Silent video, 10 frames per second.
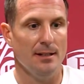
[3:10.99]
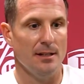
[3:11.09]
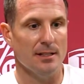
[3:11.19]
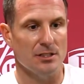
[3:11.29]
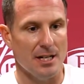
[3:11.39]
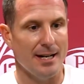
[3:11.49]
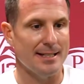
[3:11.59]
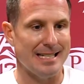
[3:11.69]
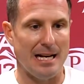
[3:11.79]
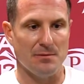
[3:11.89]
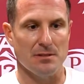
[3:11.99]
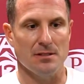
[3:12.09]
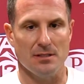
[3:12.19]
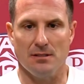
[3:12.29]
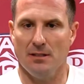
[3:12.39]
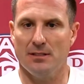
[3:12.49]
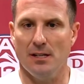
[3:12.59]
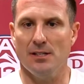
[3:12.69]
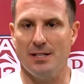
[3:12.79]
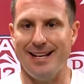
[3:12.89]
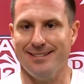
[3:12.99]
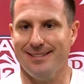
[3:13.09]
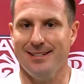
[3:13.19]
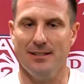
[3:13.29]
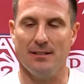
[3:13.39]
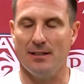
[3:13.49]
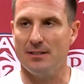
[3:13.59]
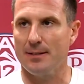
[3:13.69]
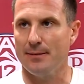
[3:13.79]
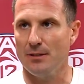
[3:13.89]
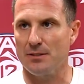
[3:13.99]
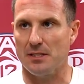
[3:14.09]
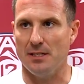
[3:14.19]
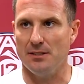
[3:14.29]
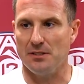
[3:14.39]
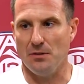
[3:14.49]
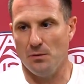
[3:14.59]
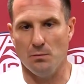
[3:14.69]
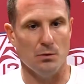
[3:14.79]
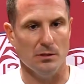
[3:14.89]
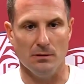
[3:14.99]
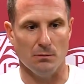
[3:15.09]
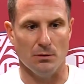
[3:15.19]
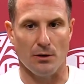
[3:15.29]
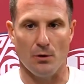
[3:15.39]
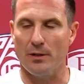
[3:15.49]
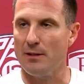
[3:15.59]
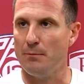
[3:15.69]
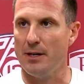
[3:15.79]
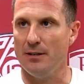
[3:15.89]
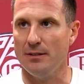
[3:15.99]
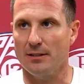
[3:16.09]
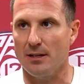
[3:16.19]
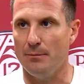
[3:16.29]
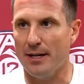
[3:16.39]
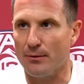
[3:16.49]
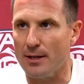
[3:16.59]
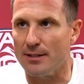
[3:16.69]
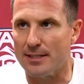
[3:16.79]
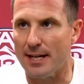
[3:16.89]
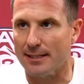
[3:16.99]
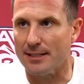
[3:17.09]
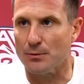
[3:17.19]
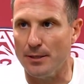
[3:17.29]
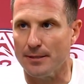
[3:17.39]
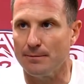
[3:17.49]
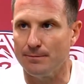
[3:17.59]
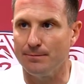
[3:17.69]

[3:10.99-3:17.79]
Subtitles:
I think John at times was just a touch hesitant on some of those things. So we'll grow and get better and come back ready to attack next week.